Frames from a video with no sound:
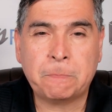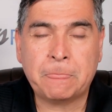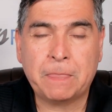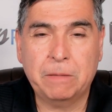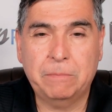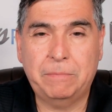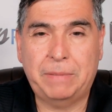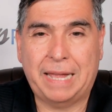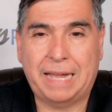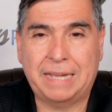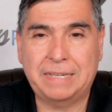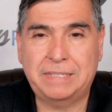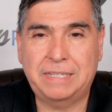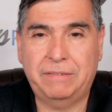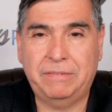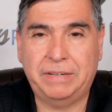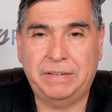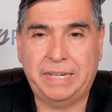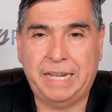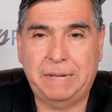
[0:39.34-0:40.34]
Past
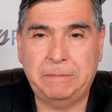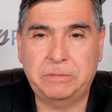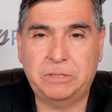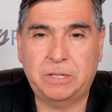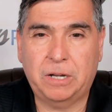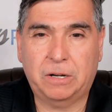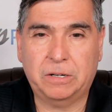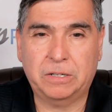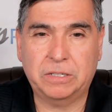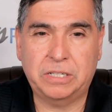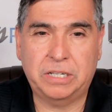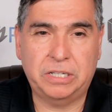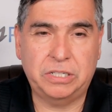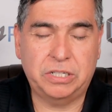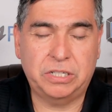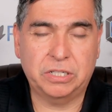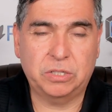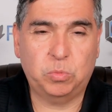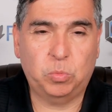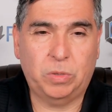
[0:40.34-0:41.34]
7 games, Tigers hit
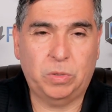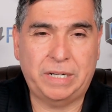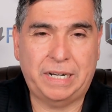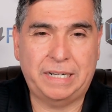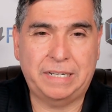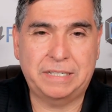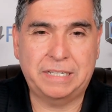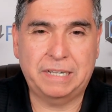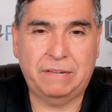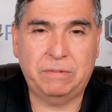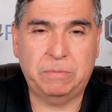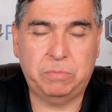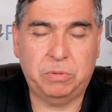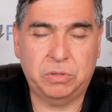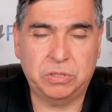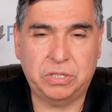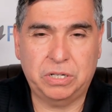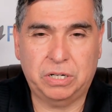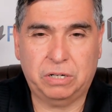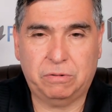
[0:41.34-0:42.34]
just 187,
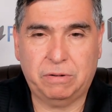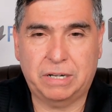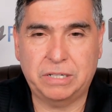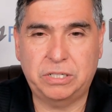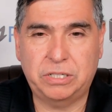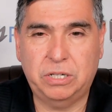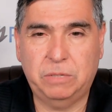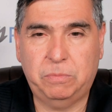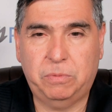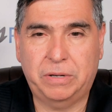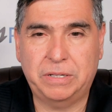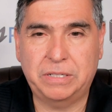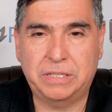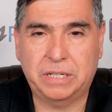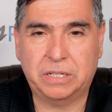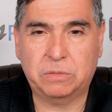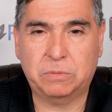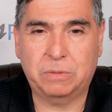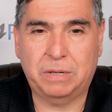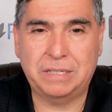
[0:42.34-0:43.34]
pushing across
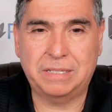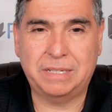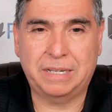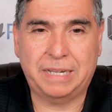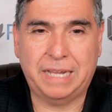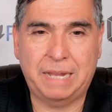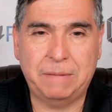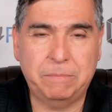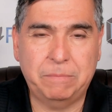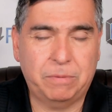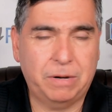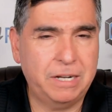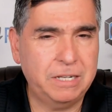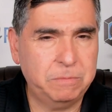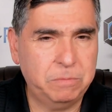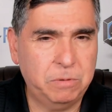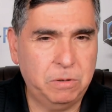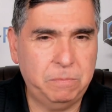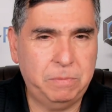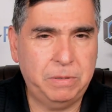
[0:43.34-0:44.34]
2.6 runs a game.
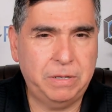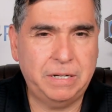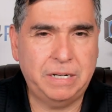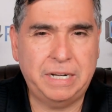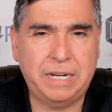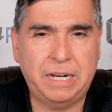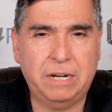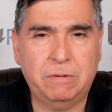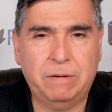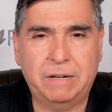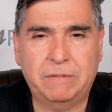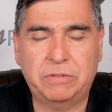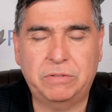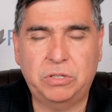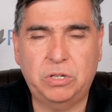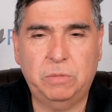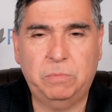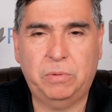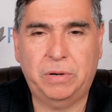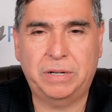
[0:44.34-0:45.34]
Braves bullpen an ERA of
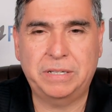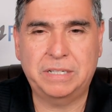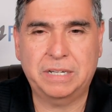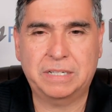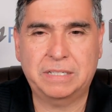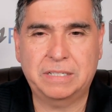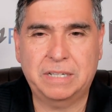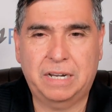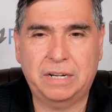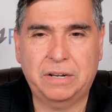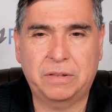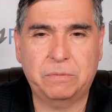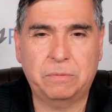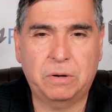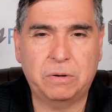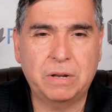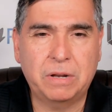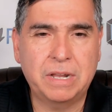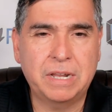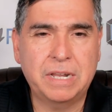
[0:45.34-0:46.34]
2.69 on the
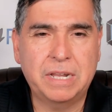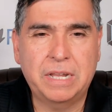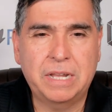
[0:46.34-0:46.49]
road.